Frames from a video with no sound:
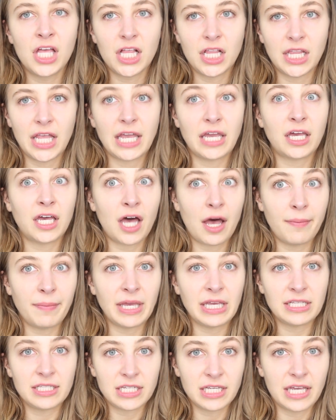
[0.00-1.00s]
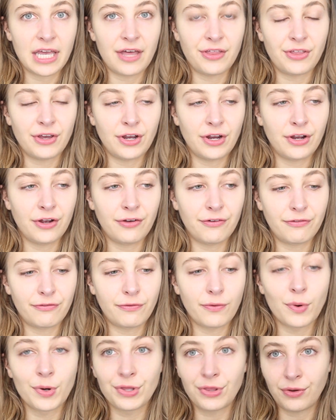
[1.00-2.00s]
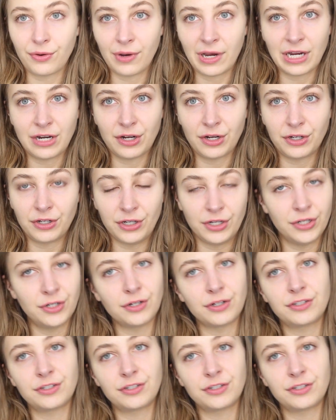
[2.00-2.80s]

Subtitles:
like coming together for the greater good